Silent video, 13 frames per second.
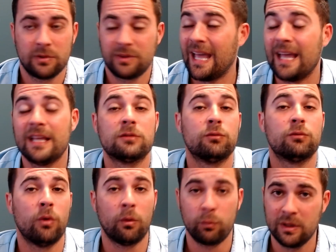That is a
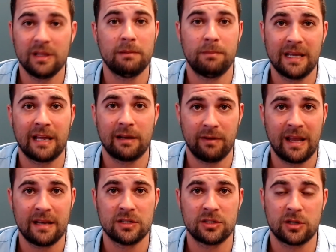really big
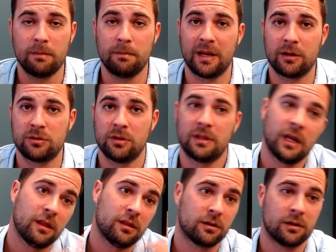advantage compared to the
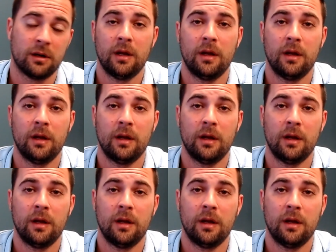other